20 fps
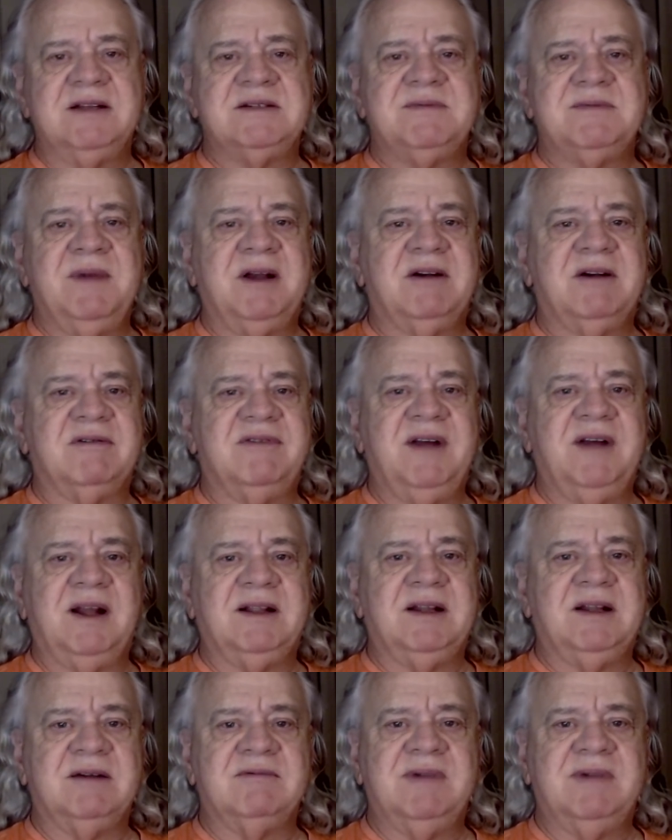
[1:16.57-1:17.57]
As a matter of
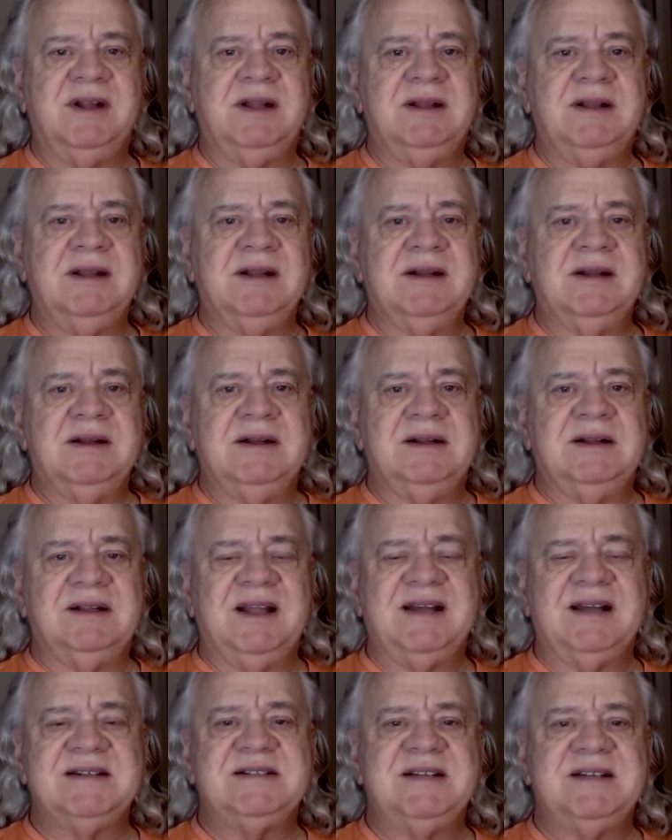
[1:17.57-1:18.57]
fact, I read
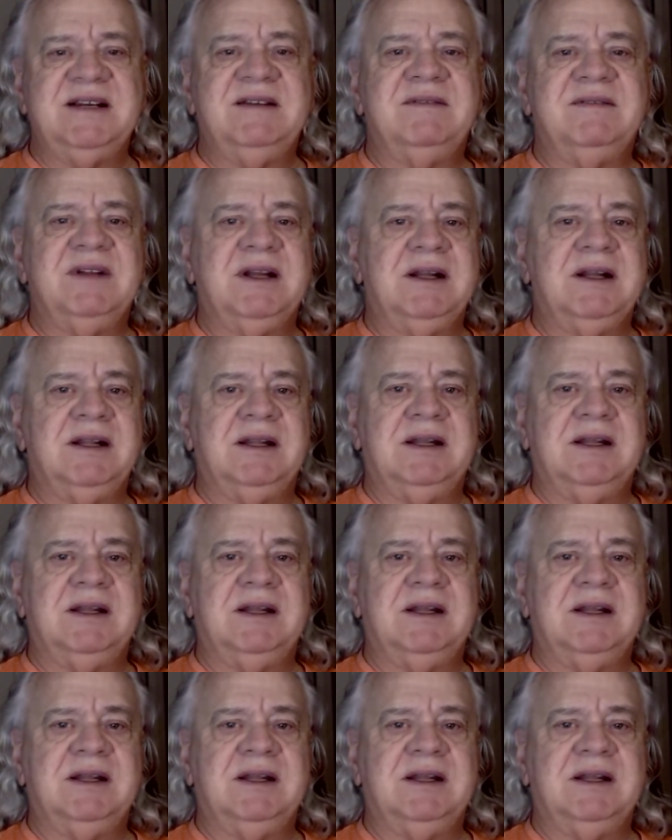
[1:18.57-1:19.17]
last evening